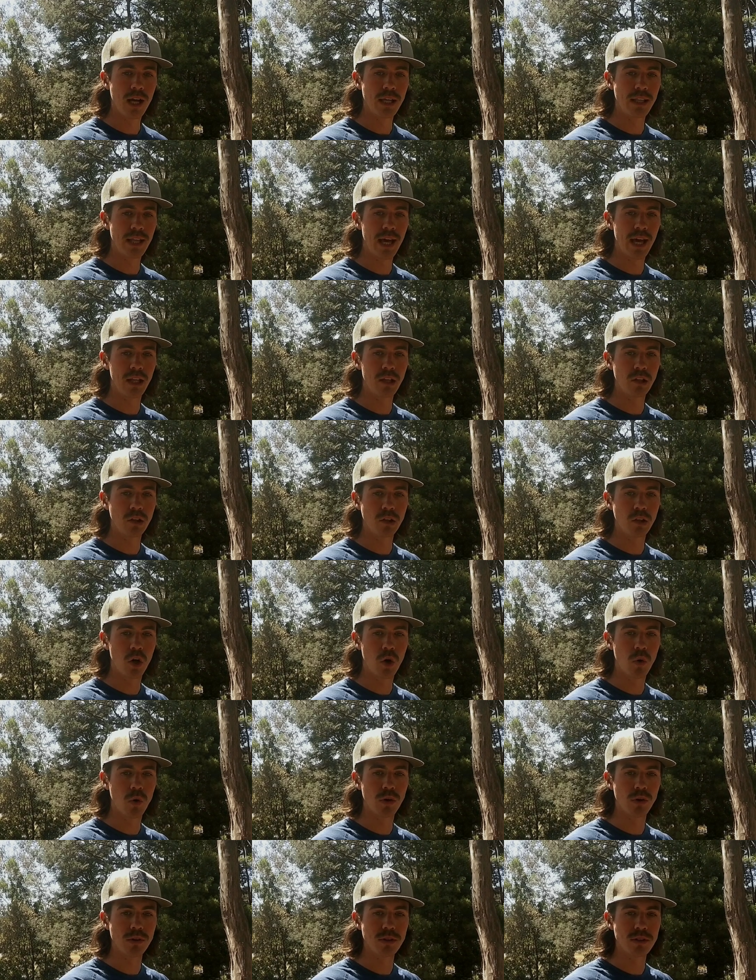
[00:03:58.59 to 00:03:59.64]
and that
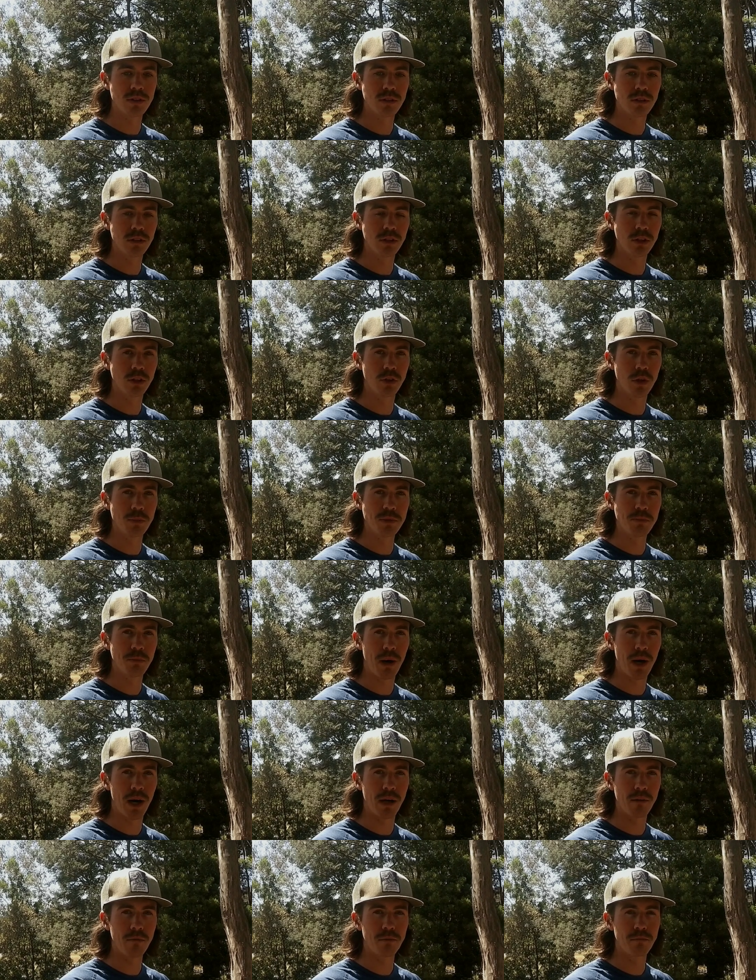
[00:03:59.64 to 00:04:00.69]
lowers the grip
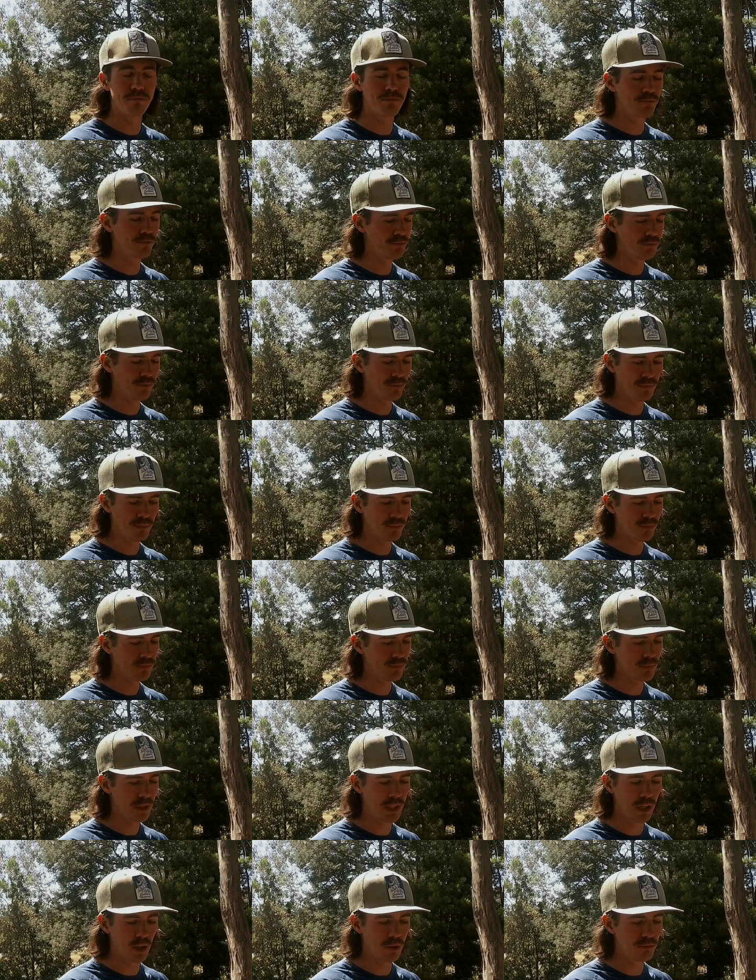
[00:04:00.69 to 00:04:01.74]
spot,
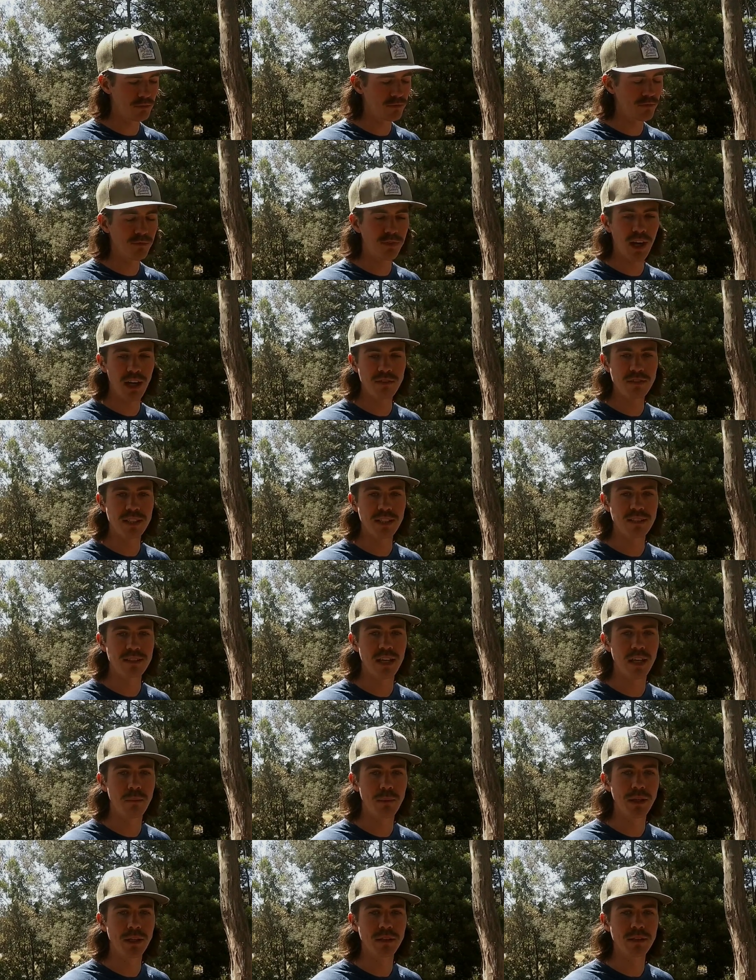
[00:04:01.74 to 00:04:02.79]
5-6
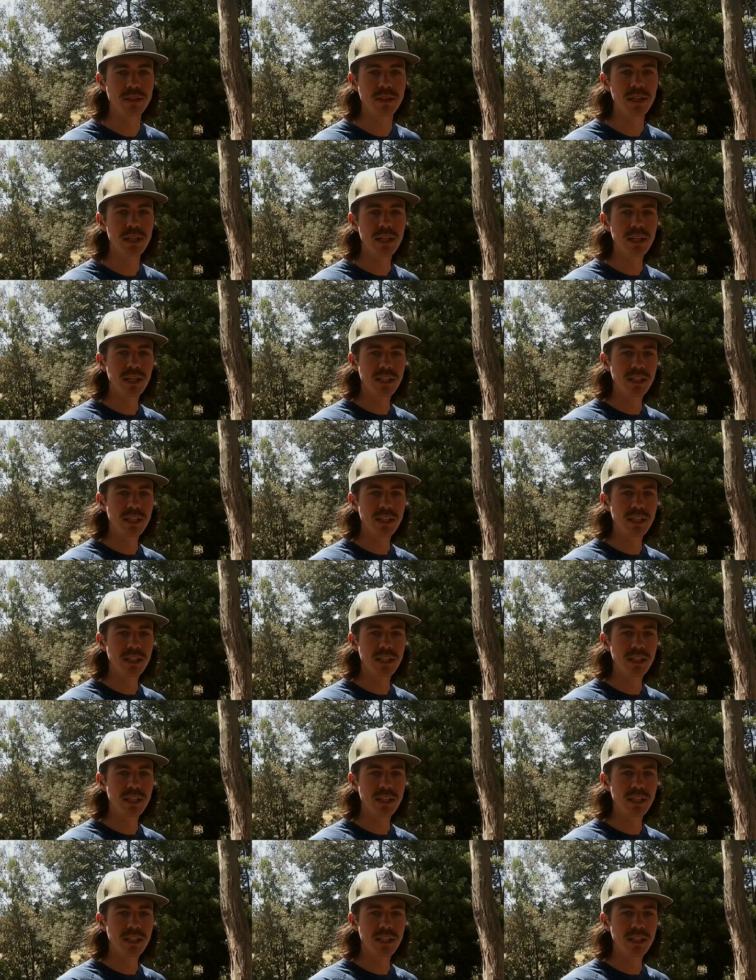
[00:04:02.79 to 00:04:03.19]
centimeters,